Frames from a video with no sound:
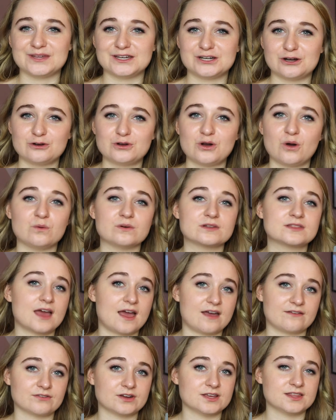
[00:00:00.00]
they don't go with
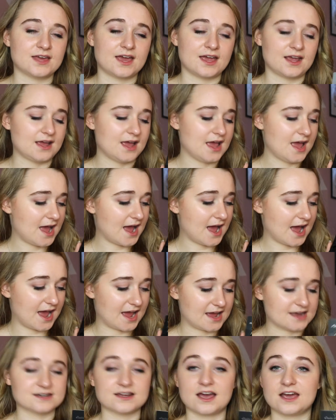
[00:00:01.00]
everything.
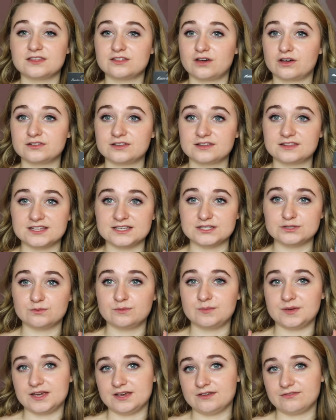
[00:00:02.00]
And I thought that these
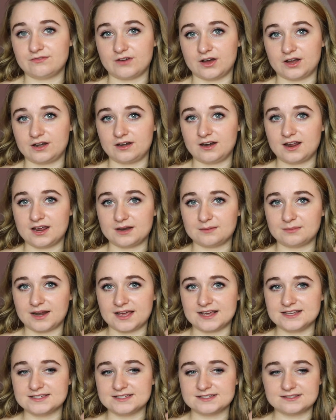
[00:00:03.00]
would be fun in
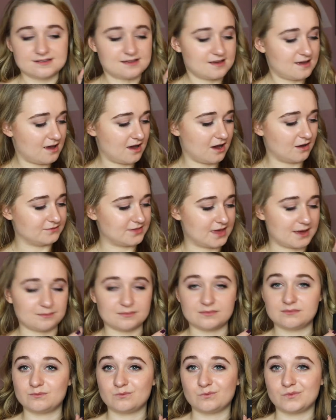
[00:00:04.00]
place of
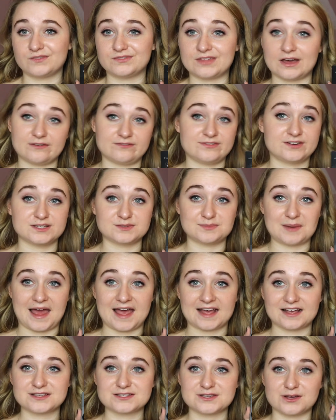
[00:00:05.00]
them if that fit is
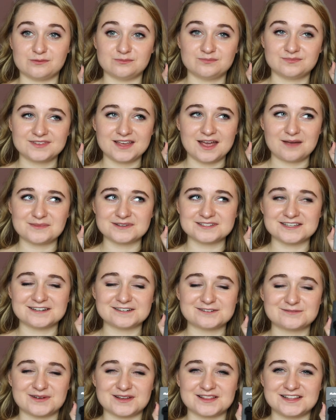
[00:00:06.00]
black. So yeah, I'm
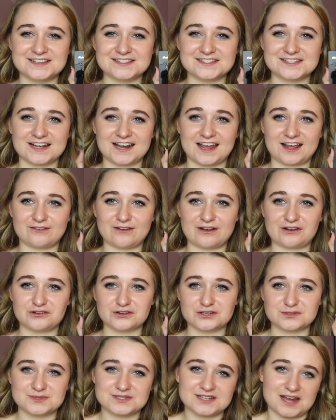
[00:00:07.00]
excited to wear these like around
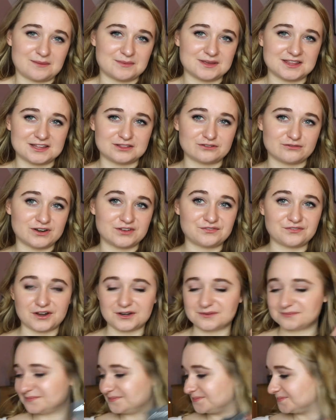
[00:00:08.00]
Christmas time. I think they're really
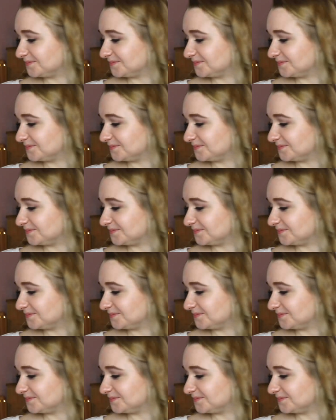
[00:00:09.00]
fun.